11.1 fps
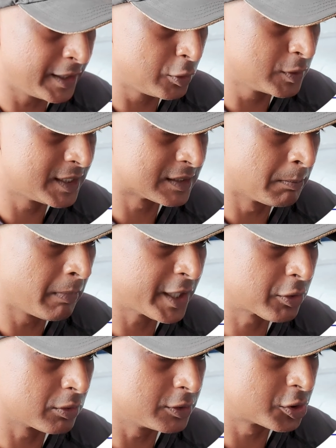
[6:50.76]
I use this
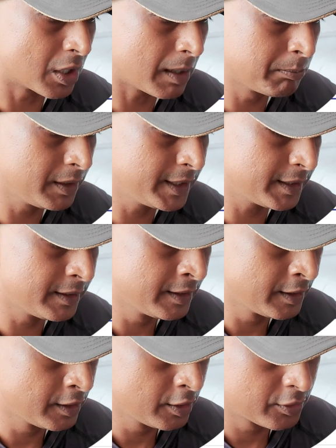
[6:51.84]
micro droplet
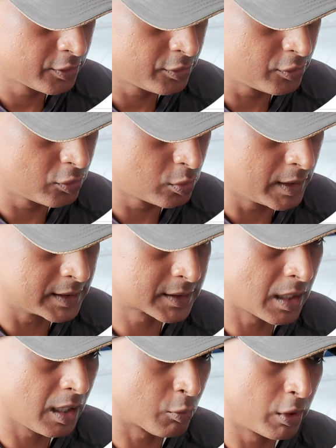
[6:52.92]
to
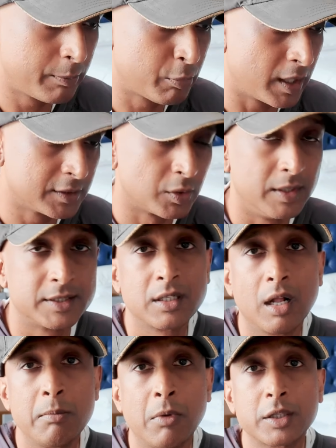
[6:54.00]
install WordPress or
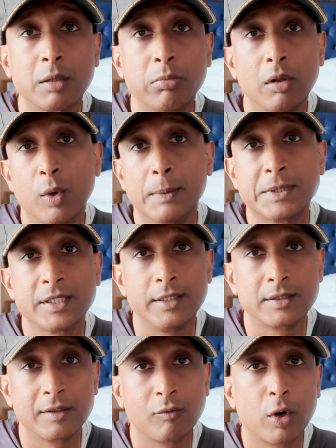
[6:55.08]
install multiple
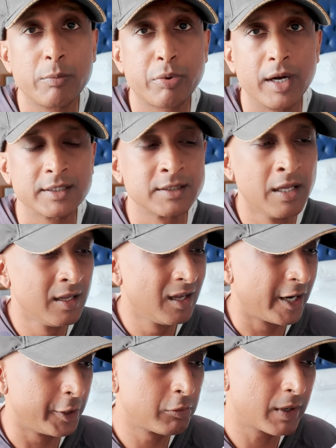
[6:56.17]
websites of WordPress.
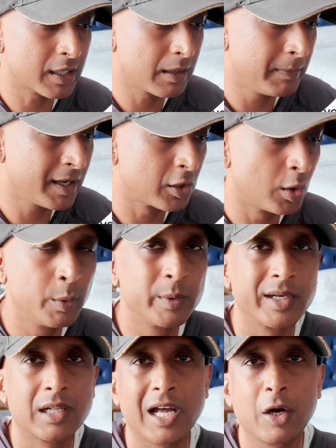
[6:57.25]
I don't recommend going
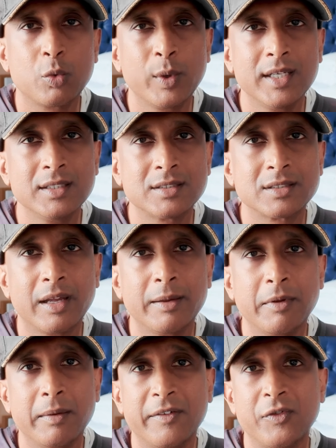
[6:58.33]
with Cloudways
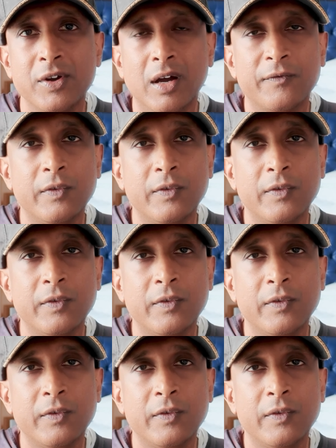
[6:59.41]
if you're not